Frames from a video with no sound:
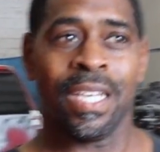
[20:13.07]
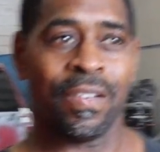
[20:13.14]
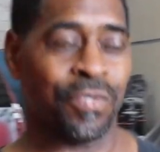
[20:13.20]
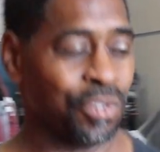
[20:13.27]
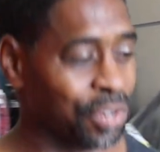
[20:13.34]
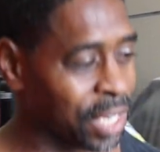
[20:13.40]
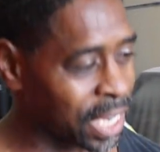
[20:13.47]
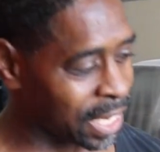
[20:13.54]
If
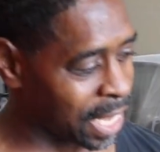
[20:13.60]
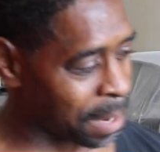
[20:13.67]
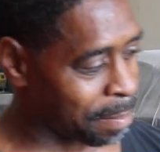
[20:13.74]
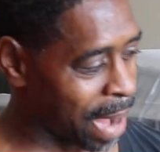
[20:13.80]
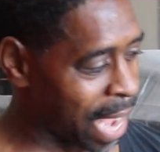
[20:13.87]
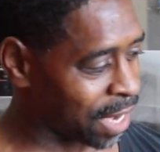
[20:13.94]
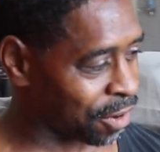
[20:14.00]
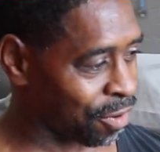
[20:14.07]
you can get that
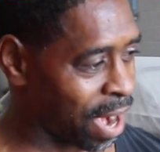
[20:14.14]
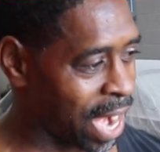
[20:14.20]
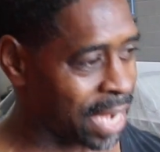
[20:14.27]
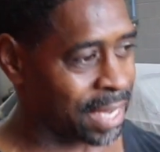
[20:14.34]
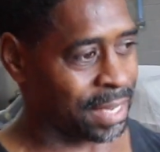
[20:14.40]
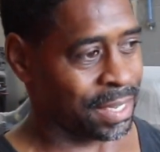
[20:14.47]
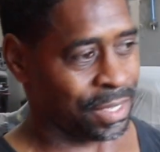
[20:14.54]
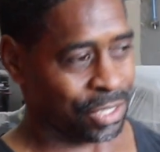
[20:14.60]
body
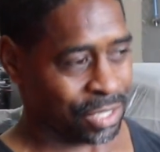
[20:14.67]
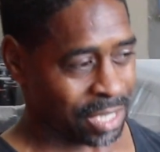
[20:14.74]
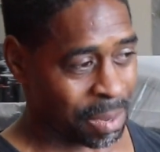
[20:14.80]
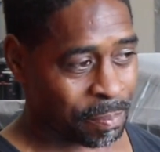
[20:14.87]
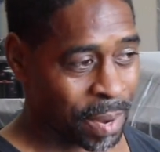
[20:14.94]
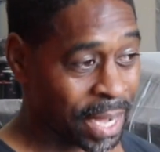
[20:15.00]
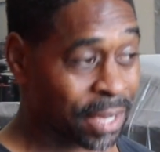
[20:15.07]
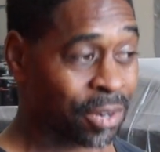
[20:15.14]
right, the
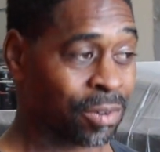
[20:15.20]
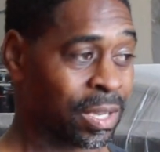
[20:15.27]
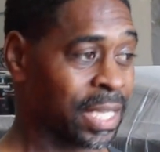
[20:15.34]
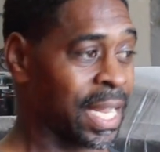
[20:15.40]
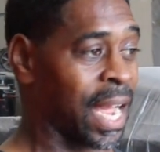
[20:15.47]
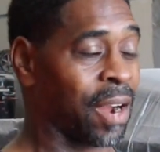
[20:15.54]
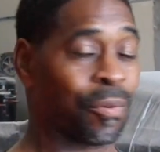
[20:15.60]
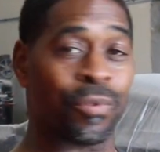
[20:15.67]
paint gonna lay
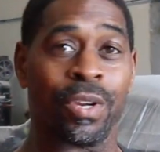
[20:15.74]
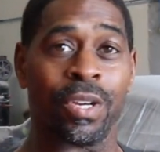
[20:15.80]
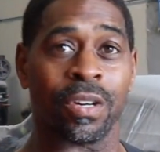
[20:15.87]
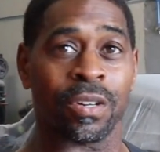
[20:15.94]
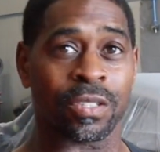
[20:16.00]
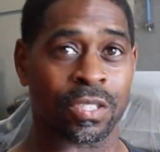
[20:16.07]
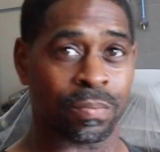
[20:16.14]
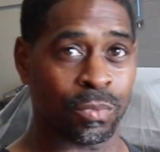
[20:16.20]
down
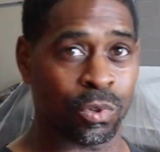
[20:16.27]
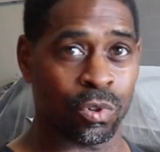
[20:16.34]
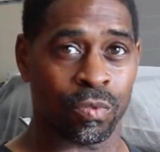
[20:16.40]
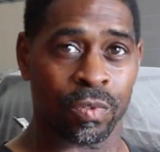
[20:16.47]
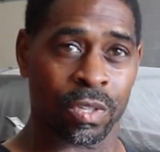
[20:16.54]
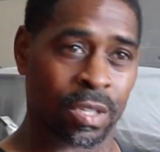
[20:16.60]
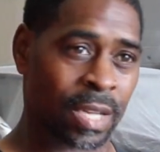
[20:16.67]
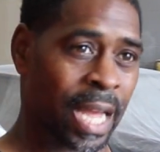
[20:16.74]
real smooth
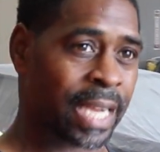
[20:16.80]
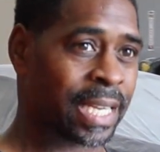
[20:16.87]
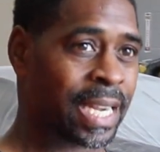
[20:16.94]
and look like